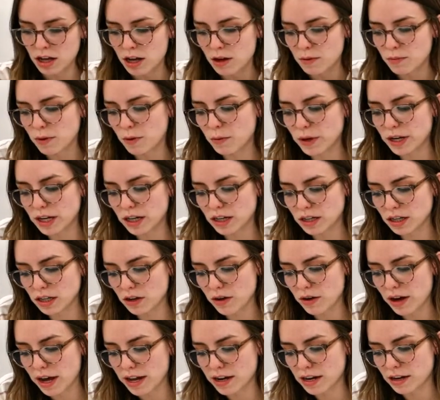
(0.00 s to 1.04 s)
But we are going to go
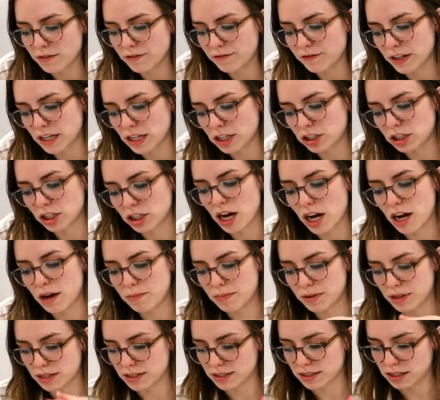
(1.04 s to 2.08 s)
ahead and finish
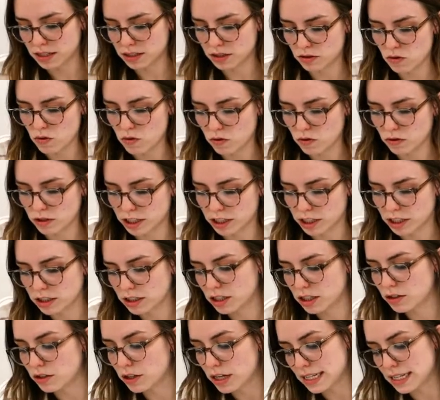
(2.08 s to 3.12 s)
up this scissor holder
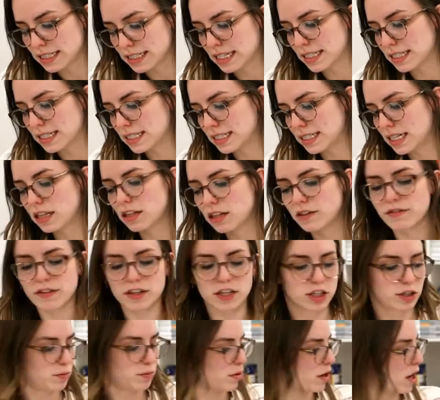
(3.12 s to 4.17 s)
so you guys can see the
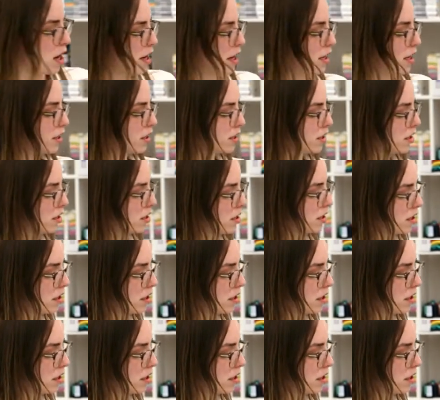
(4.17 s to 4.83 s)
finished product.